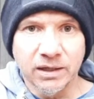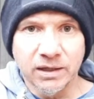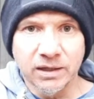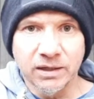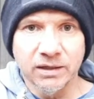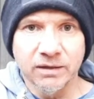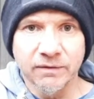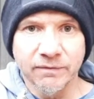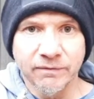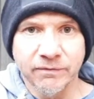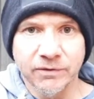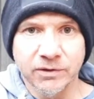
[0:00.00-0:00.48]

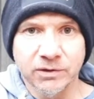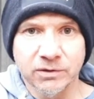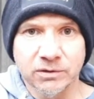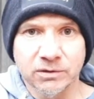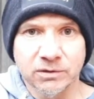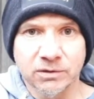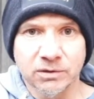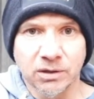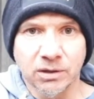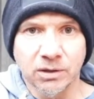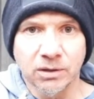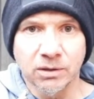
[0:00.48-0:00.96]
If
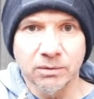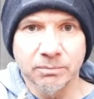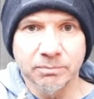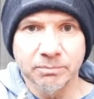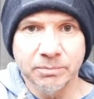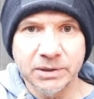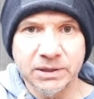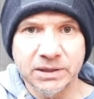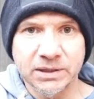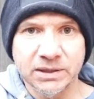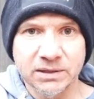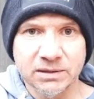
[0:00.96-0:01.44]
your hot
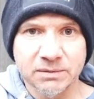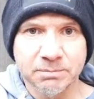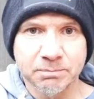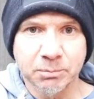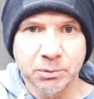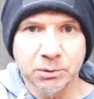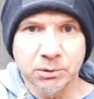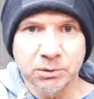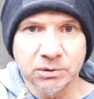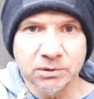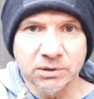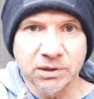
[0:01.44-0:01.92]
bin is
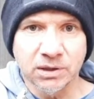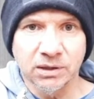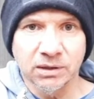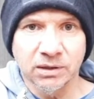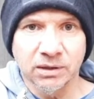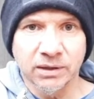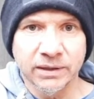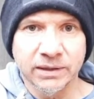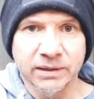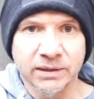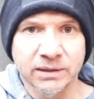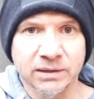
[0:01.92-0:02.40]

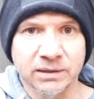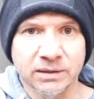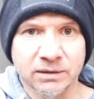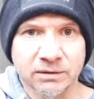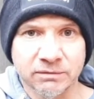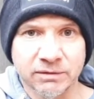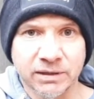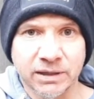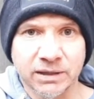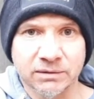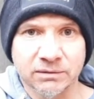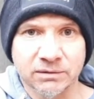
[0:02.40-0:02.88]
borderline in
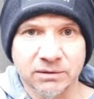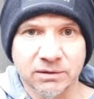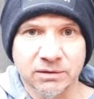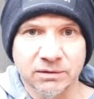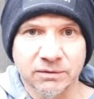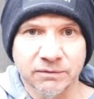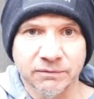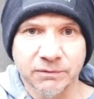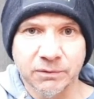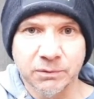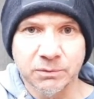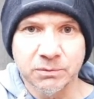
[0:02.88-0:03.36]
around the
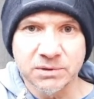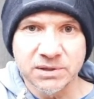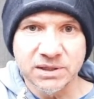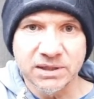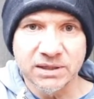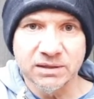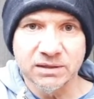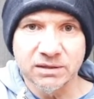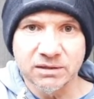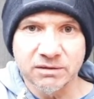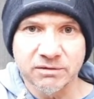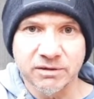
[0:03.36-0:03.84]

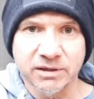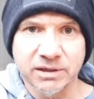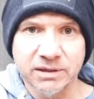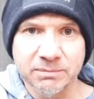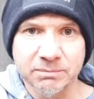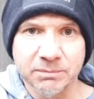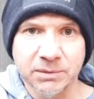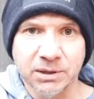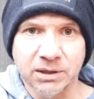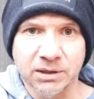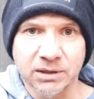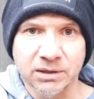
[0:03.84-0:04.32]
40-degree
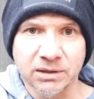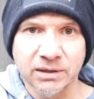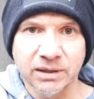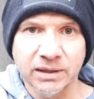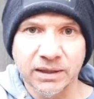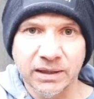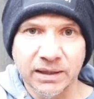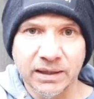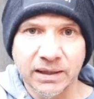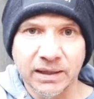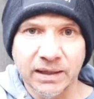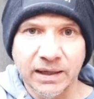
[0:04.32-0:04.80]
mark
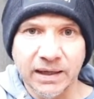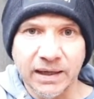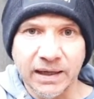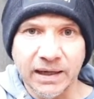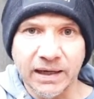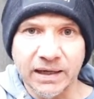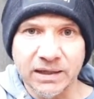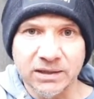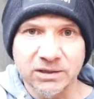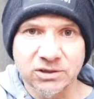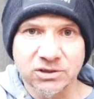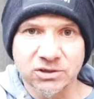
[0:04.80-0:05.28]

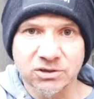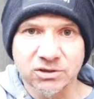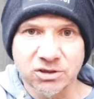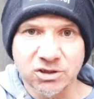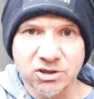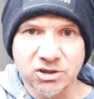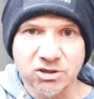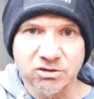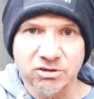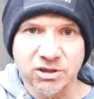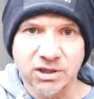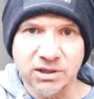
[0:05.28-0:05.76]
and you're
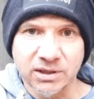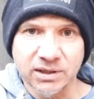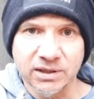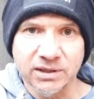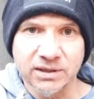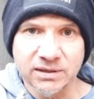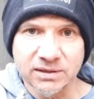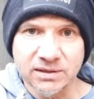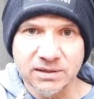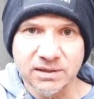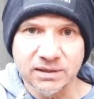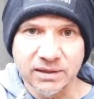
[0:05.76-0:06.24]

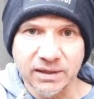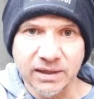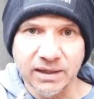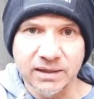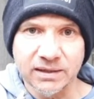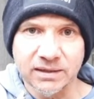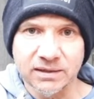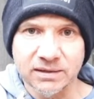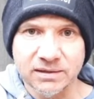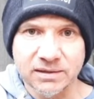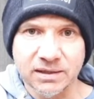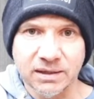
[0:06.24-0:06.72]
struggling to get
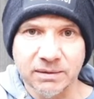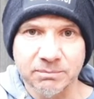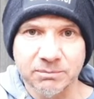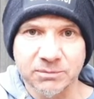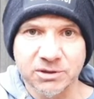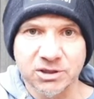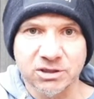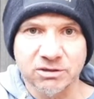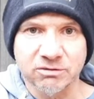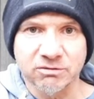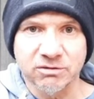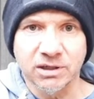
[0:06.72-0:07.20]
the
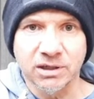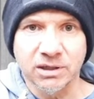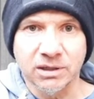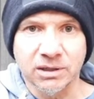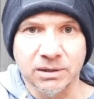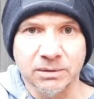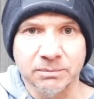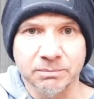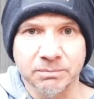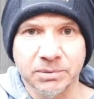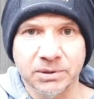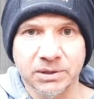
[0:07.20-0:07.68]
temperature
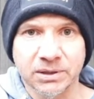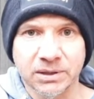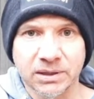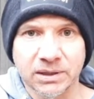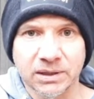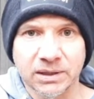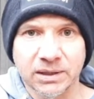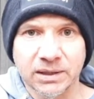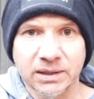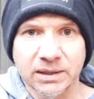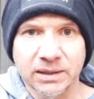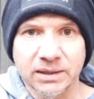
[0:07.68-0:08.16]
up,
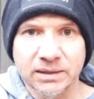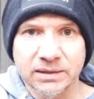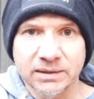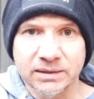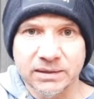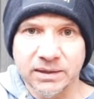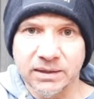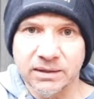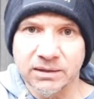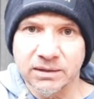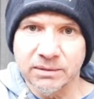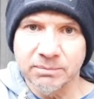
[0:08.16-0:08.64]

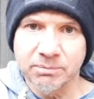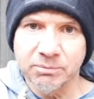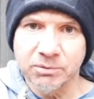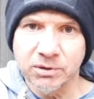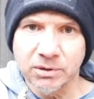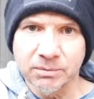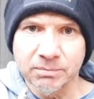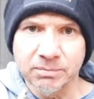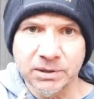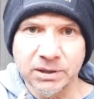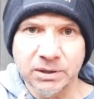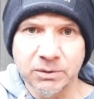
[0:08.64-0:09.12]
then I
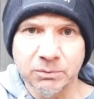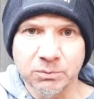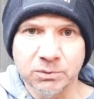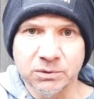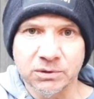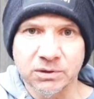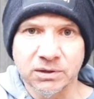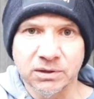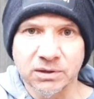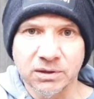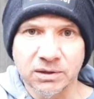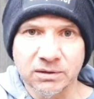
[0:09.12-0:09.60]
probably
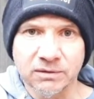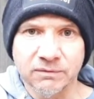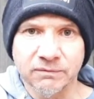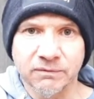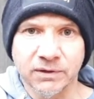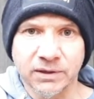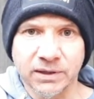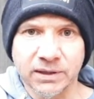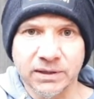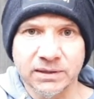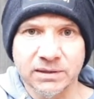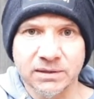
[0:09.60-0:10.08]
wouldn't
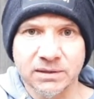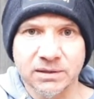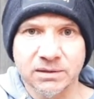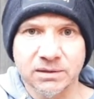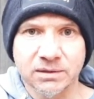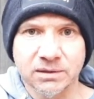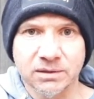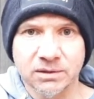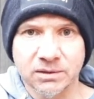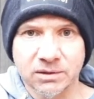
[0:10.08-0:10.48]
advise